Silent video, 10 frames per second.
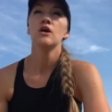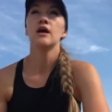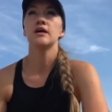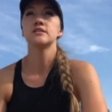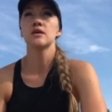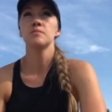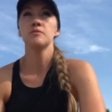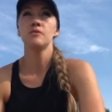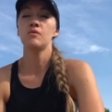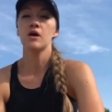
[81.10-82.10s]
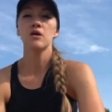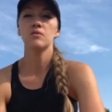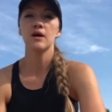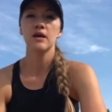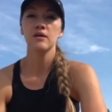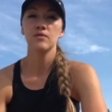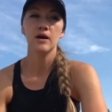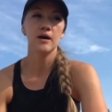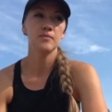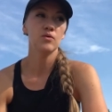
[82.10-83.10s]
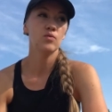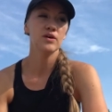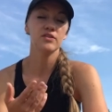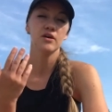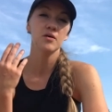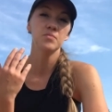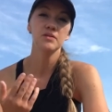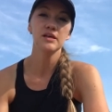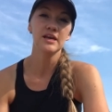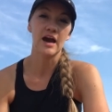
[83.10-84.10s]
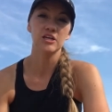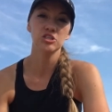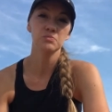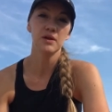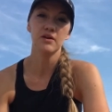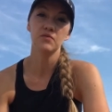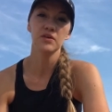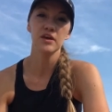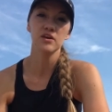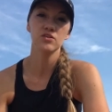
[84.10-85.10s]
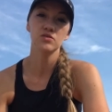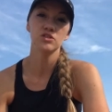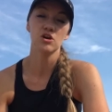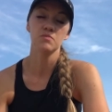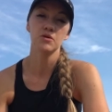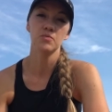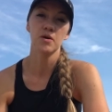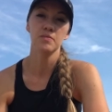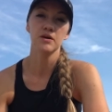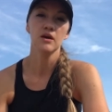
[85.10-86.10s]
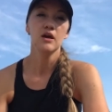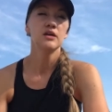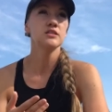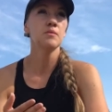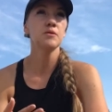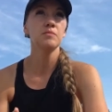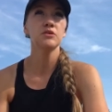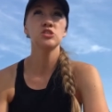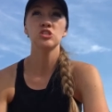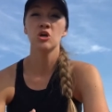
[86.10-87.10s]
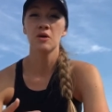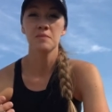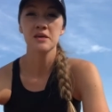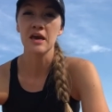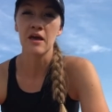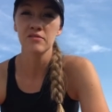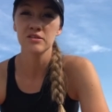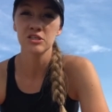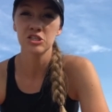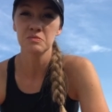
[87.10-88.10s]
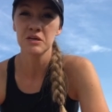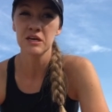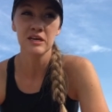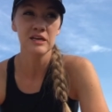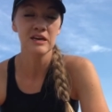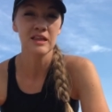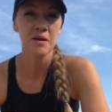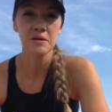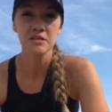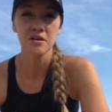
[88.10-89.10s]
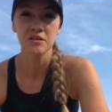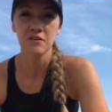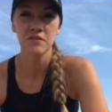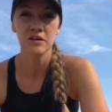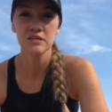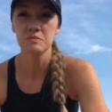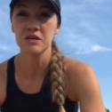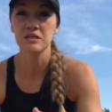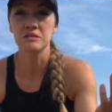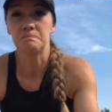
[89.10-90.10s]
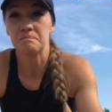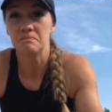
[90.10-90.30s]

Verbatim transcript: uh, some people walk away um, with a complete action plan of what they can do to start meal prepping. Some people just know how many calories they should be eating and that makes all the difference because